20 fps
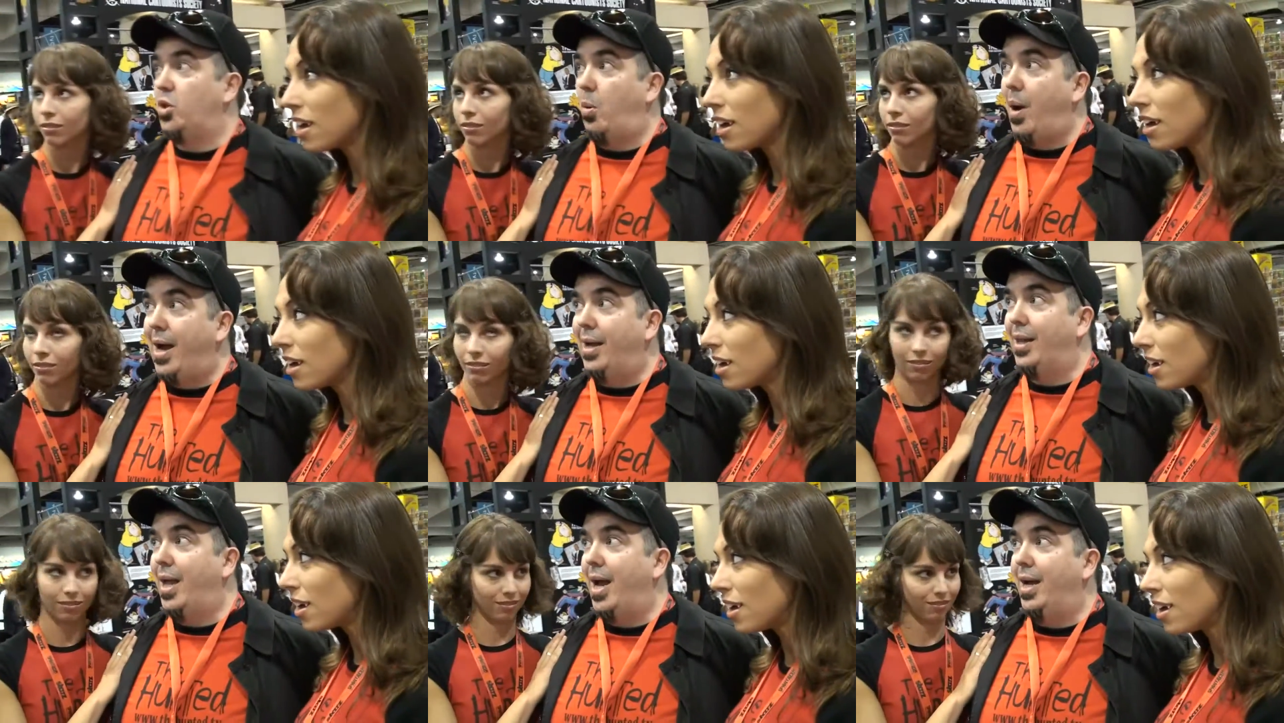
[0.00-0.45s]

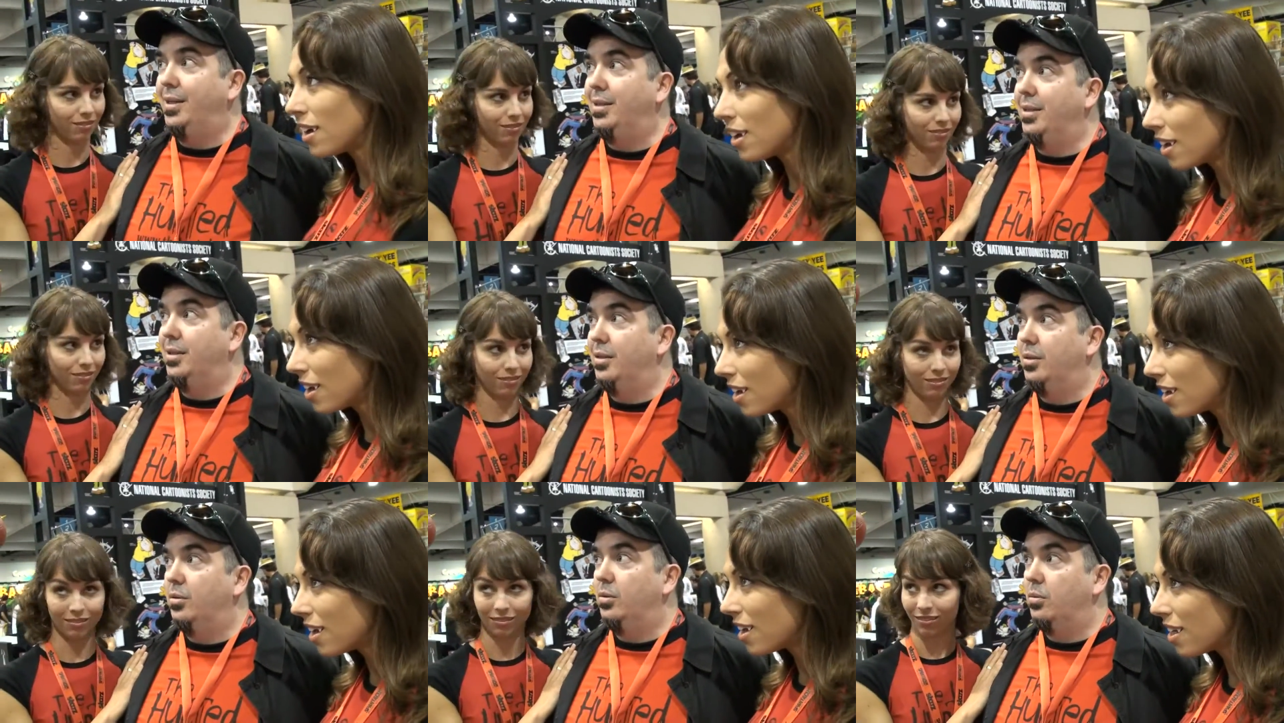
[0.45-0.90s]

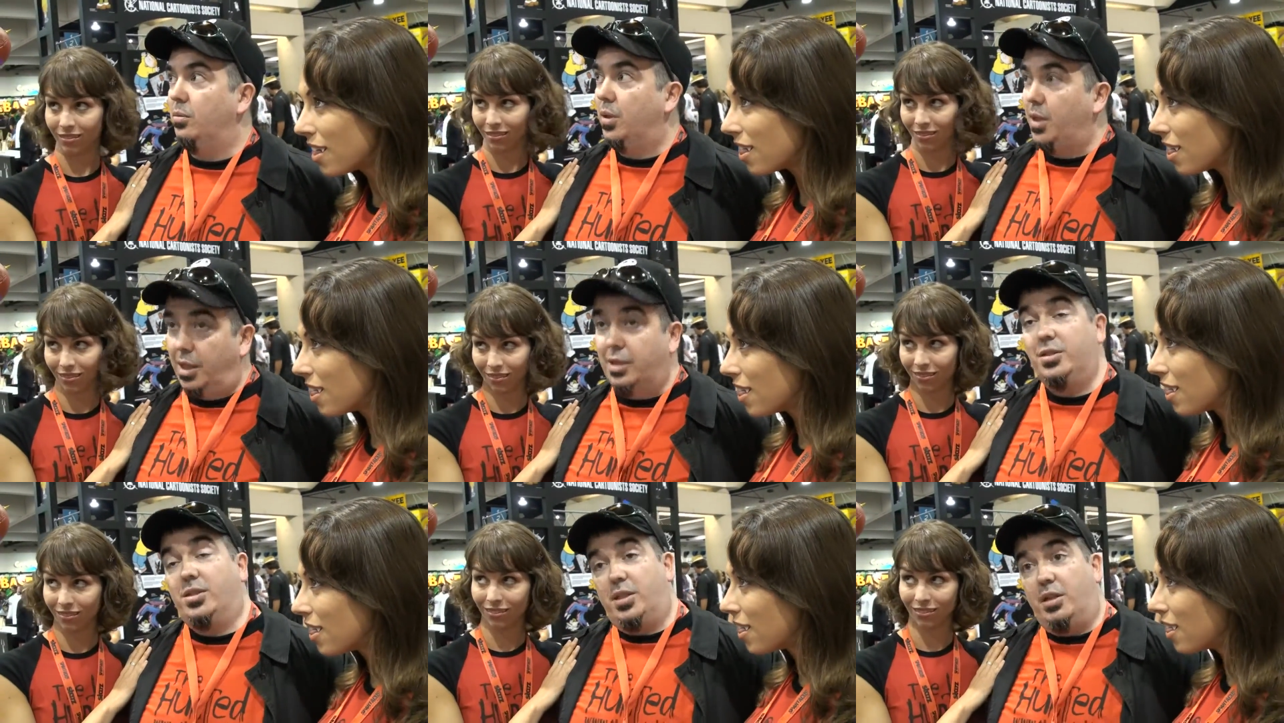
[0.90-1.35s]
Speaker 1: Twilight.
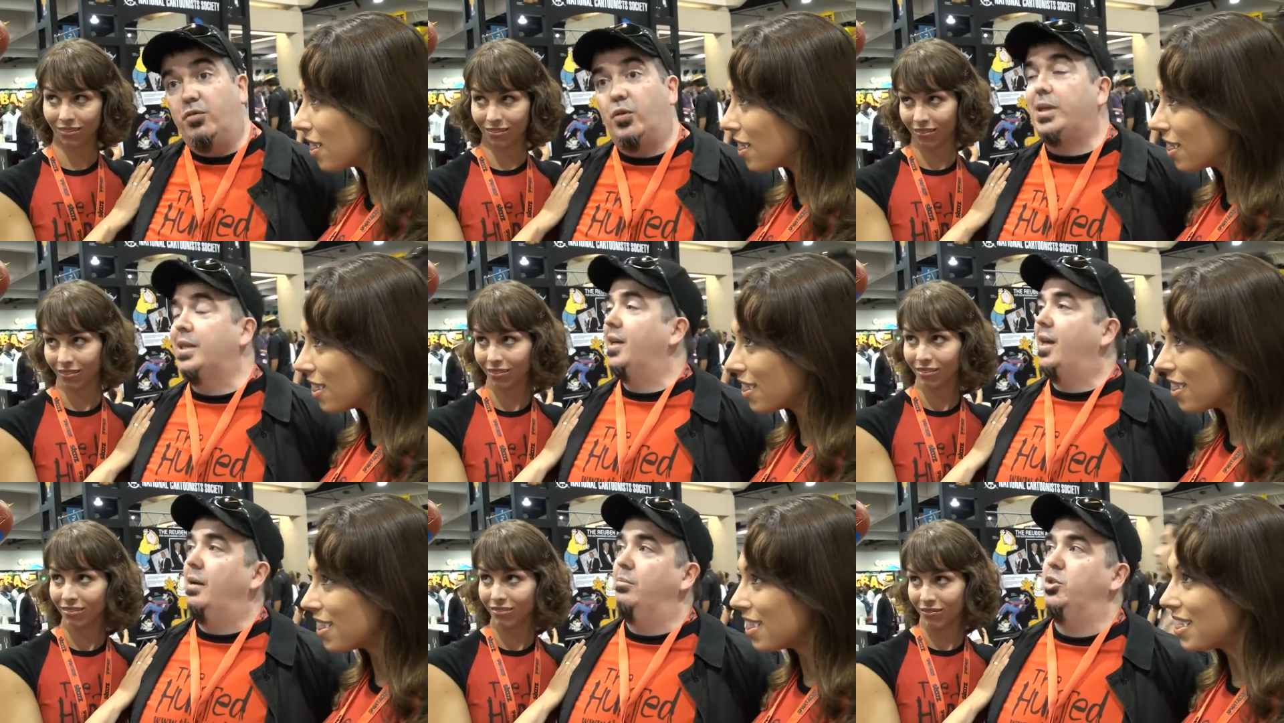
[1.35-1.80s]
We're gonna see if
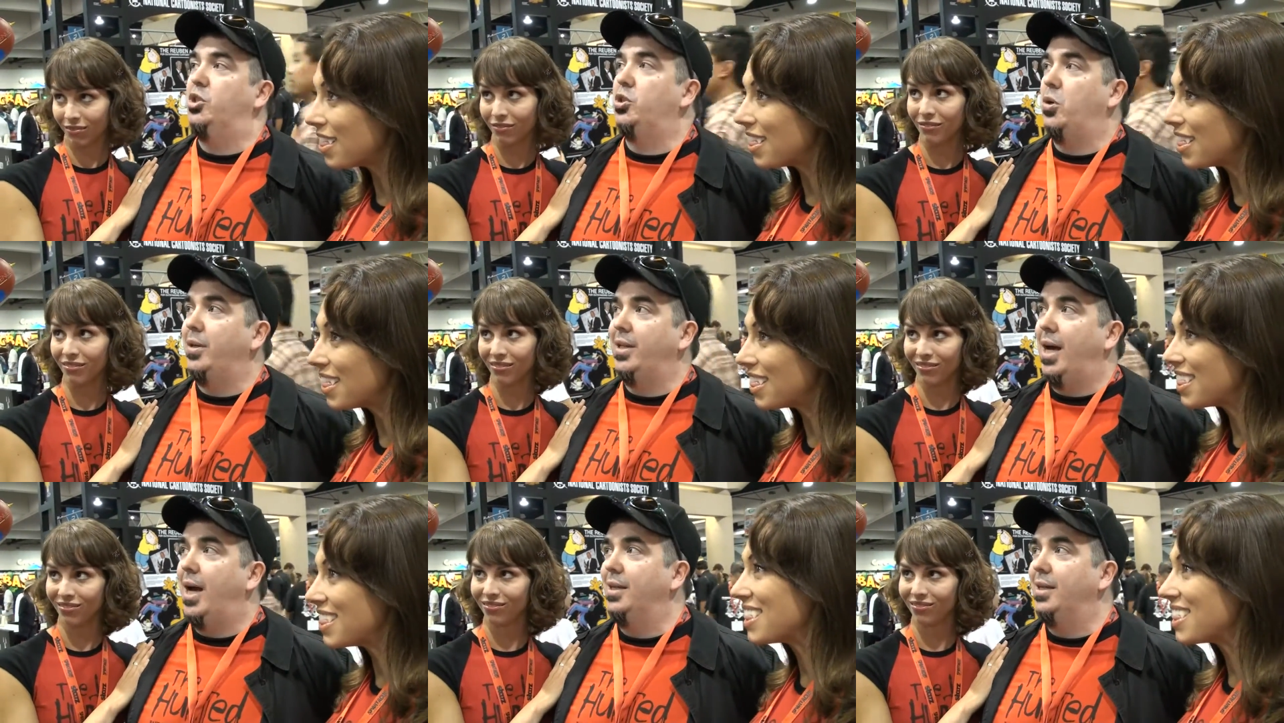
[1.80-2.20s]
we can get them to join The